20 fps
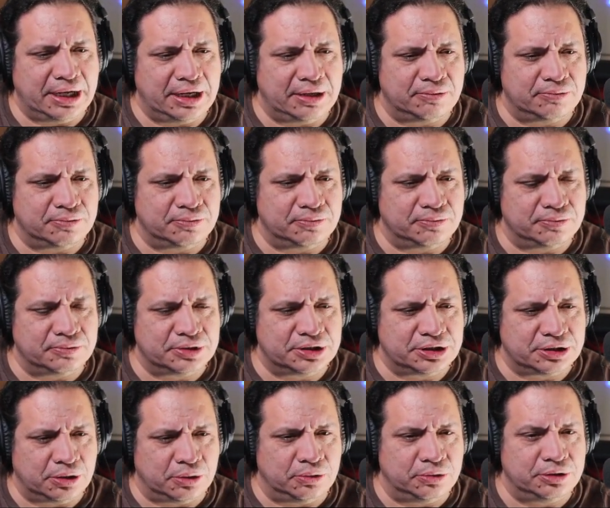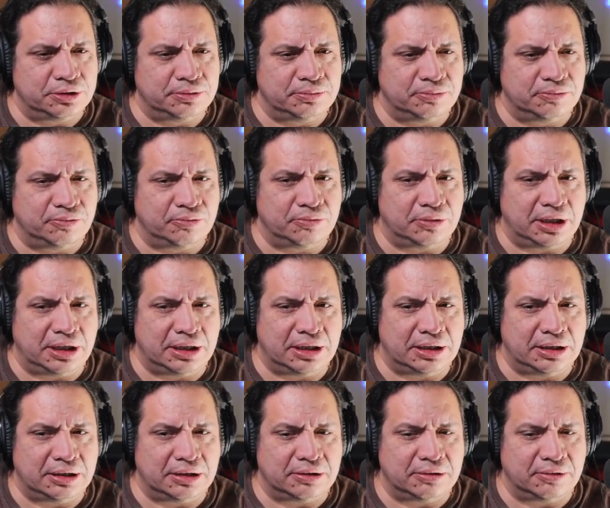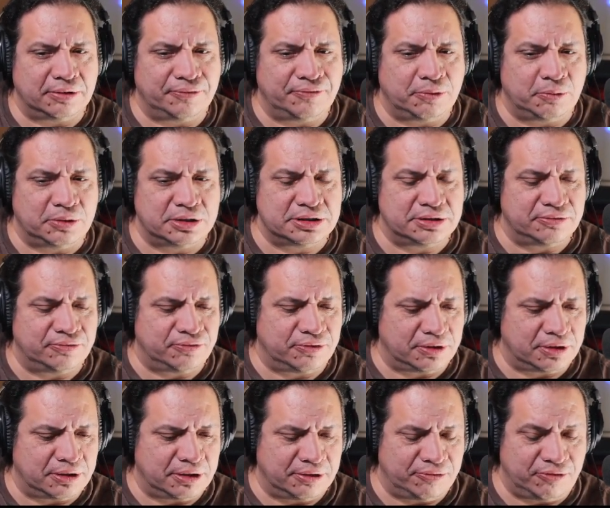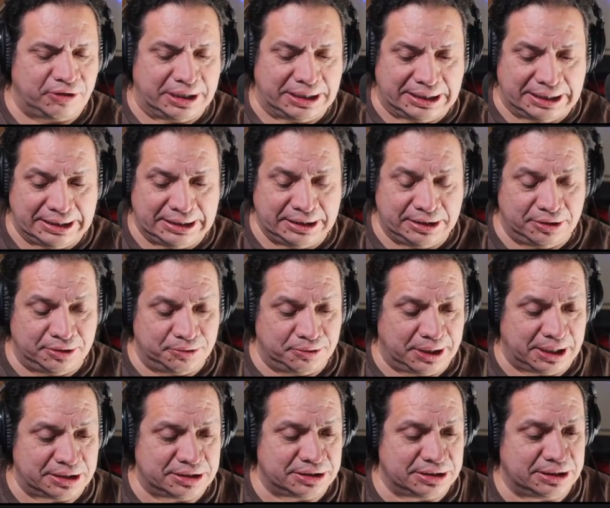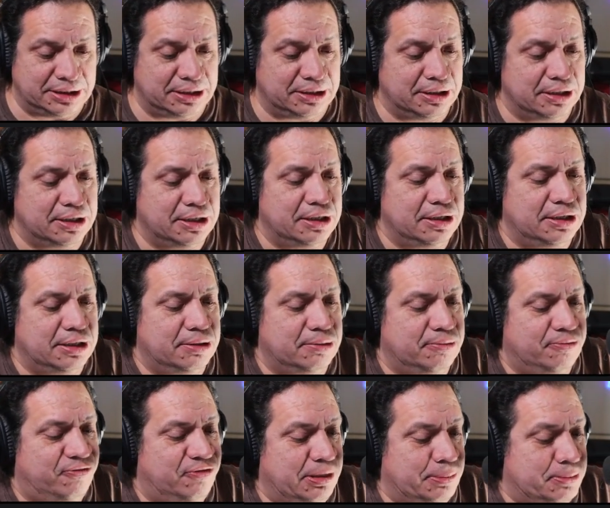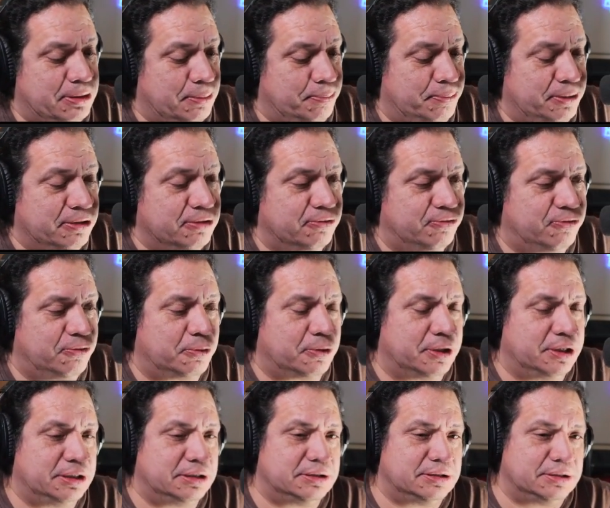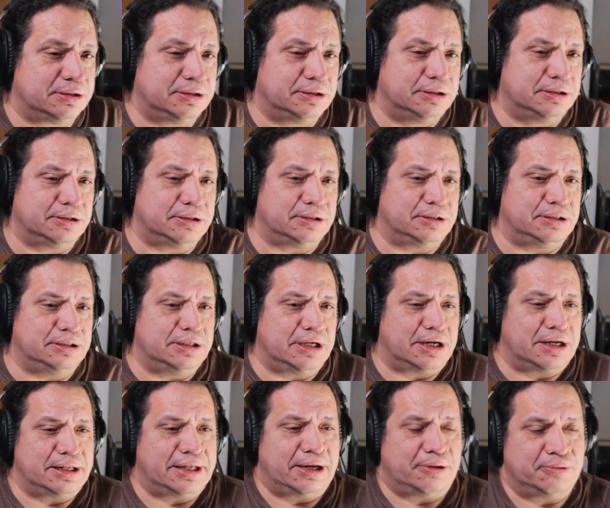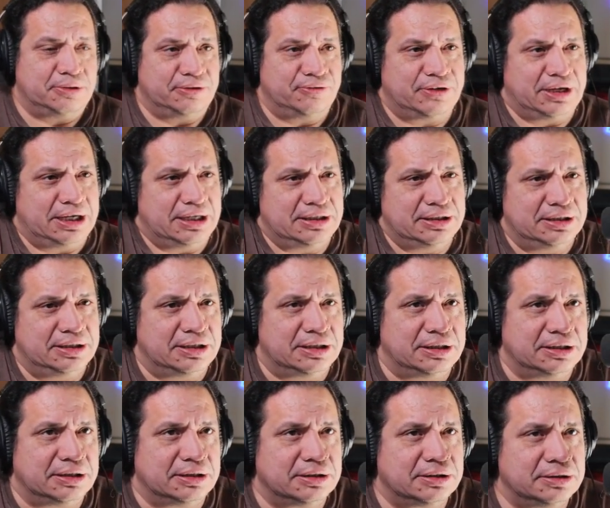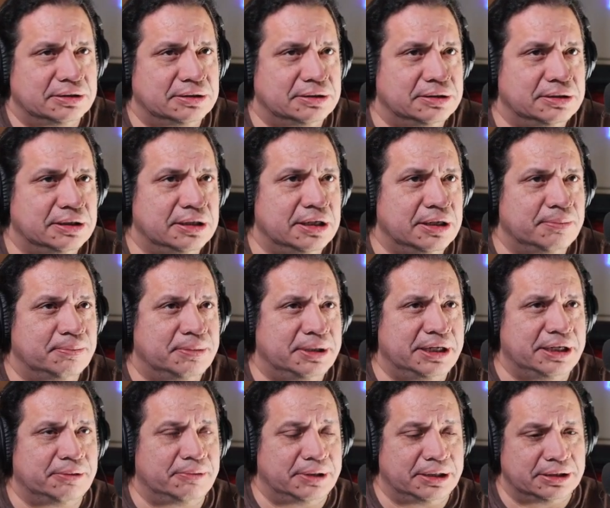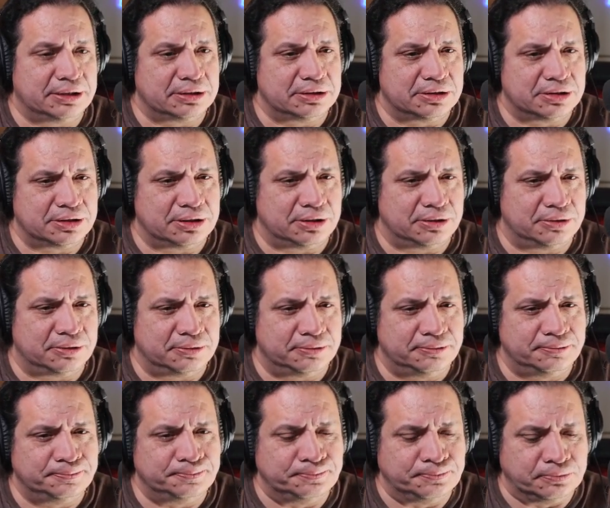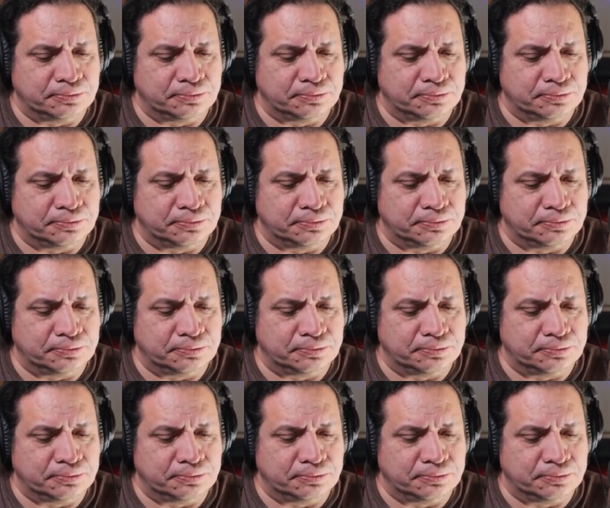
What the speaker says: and sold them. If it wasn't for our friend Lyndon, who actually flipped the bill for it, none of that would have gotten done. But anyway, so